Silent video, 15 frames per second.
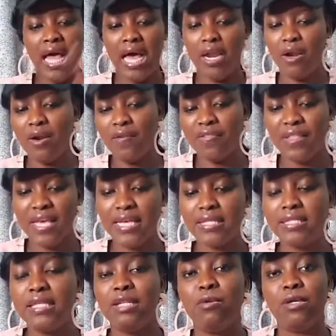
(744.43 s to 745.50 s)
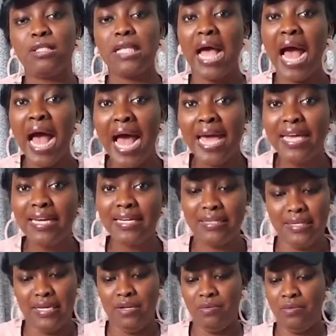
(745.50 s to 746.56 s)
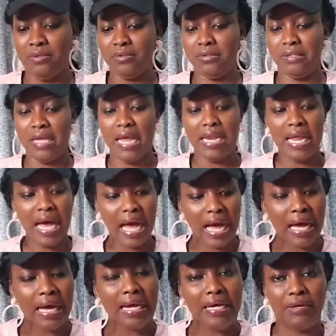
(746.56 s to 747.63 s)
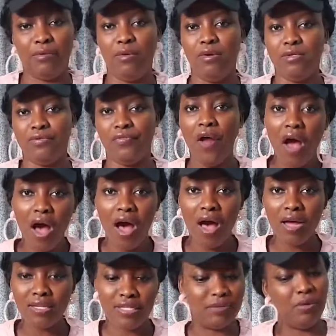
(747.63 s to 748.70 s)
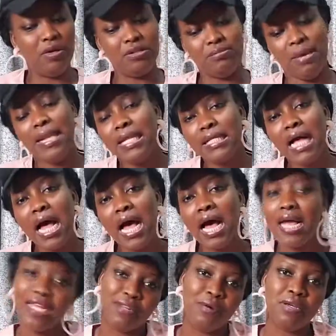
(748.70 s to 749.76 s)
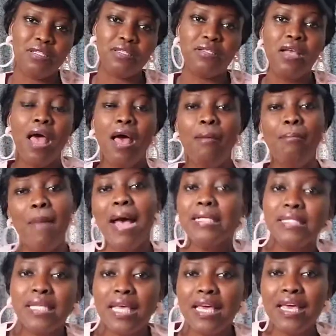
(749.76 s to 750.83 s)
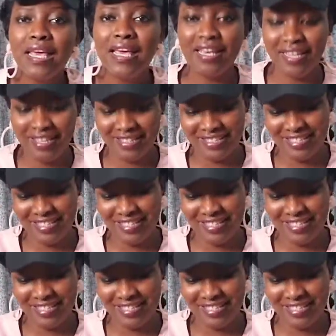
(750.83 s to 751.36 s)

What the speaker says: A lot of things. It was Ike, it was Ella, it was Fraud, it was Venita, it was Mercy.